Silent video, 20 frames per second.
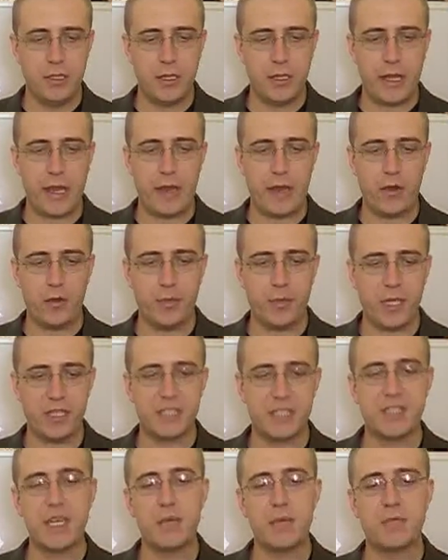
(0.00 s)
Now,
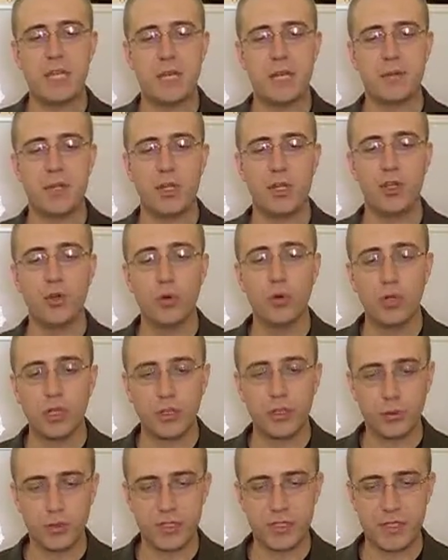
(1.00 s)
about the same time that
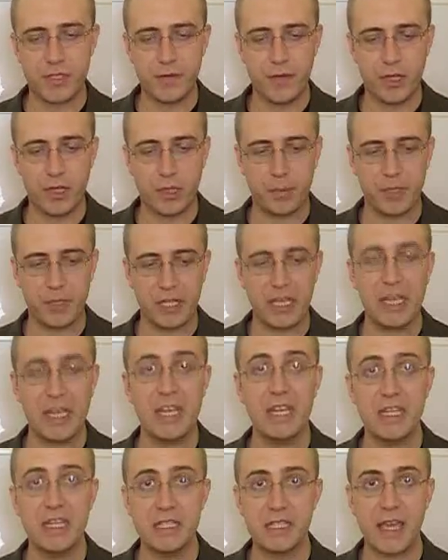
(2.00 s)
Euclid was developing
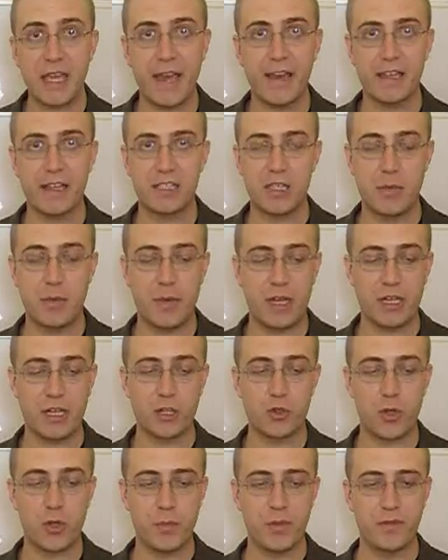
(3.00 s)
his
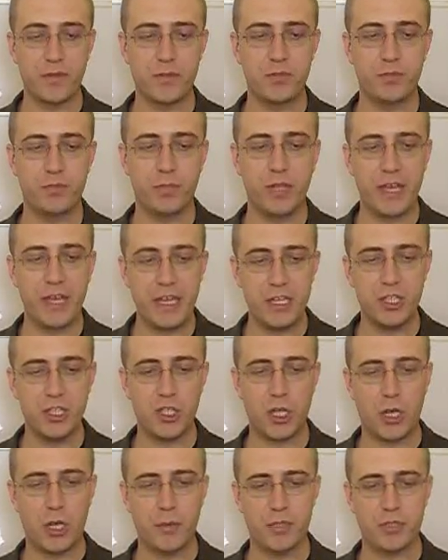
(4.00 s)
axiomatic treatment of plane
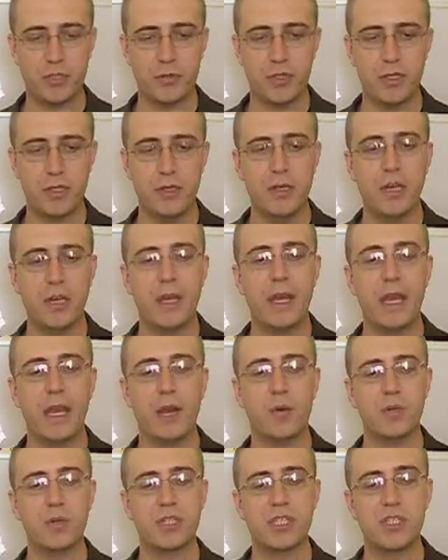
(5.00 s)
geometry,
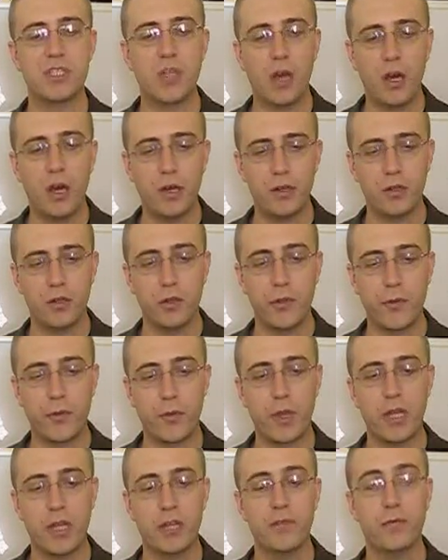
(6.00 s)
Aristotle,
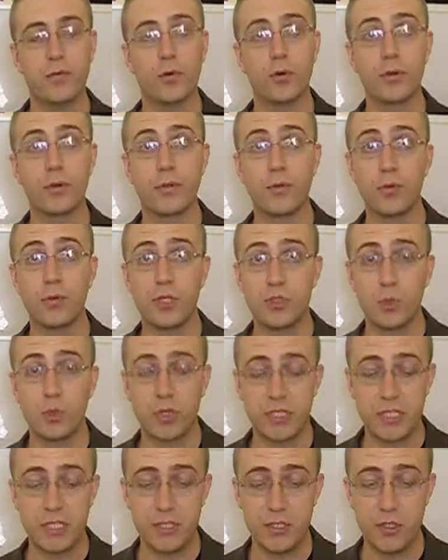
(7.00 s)
384 to
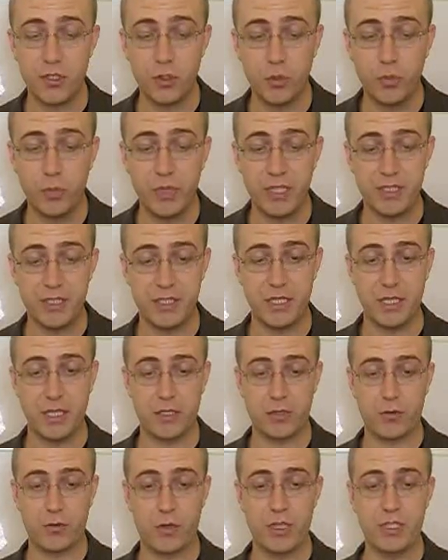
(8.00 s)
322
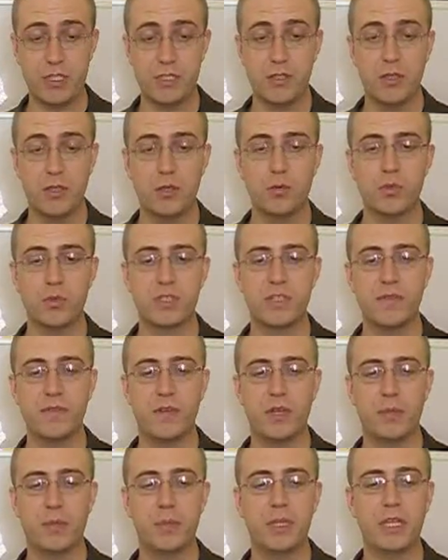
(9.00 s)
BC in Greece, was
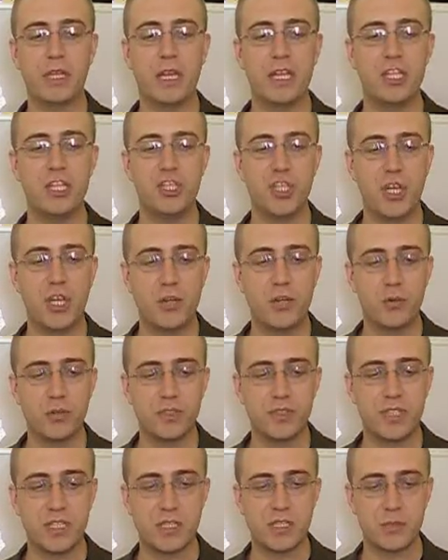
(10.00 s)
developing a
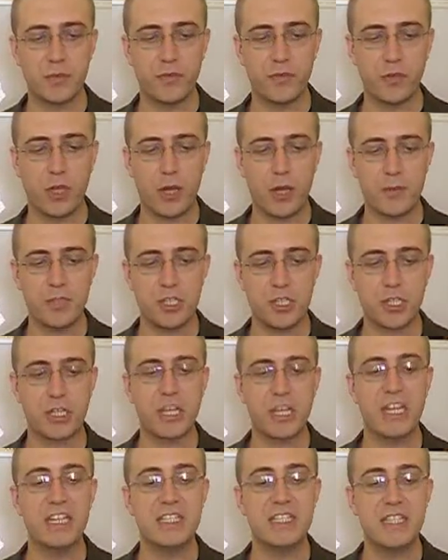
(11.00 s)
general system of logic
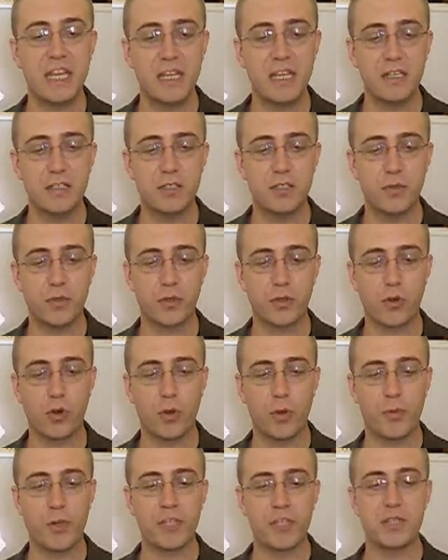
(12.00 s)
intended to
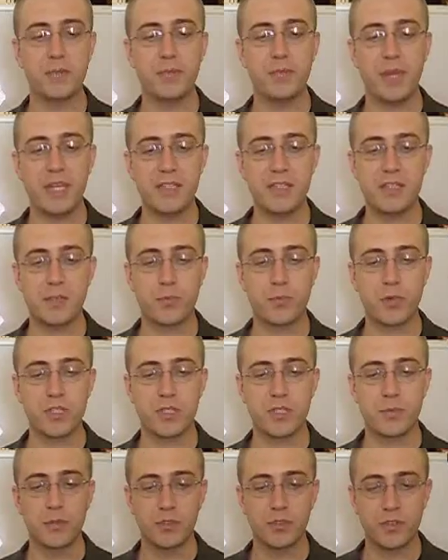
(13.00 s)
incorporate the basic
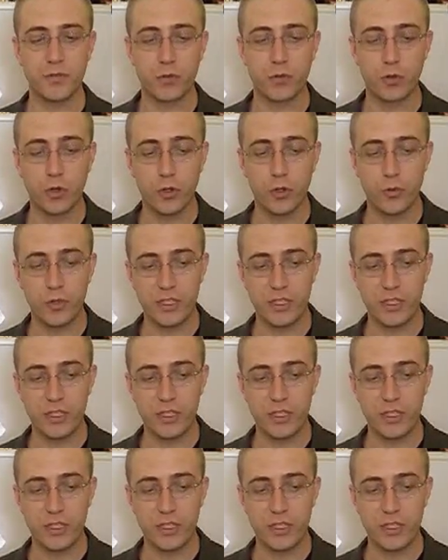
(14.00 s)
principles of good